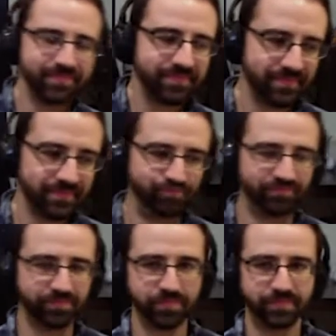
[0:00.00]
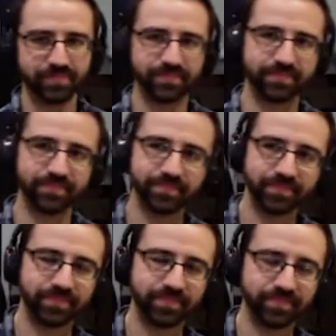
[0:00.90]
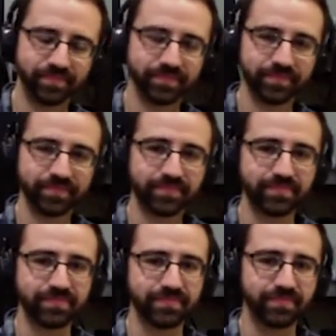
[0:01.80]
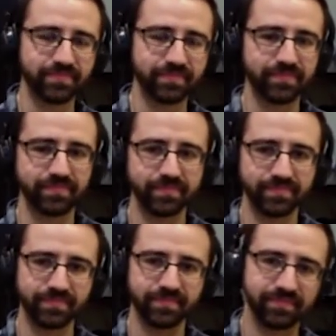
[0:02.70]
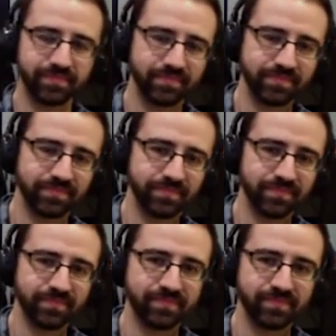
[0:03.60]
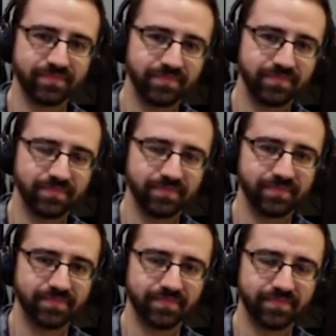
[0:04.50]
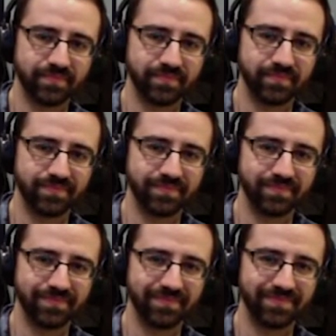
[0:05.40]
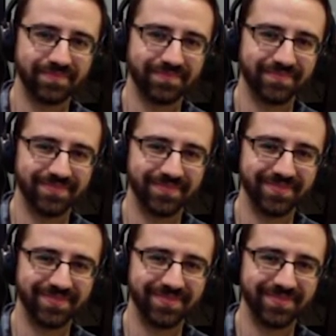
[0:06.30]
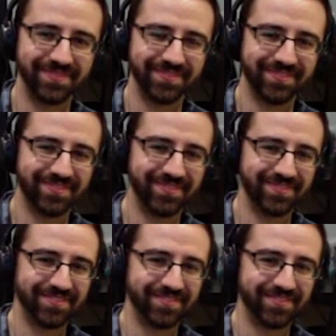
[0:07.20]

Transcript: This person isn't speaking.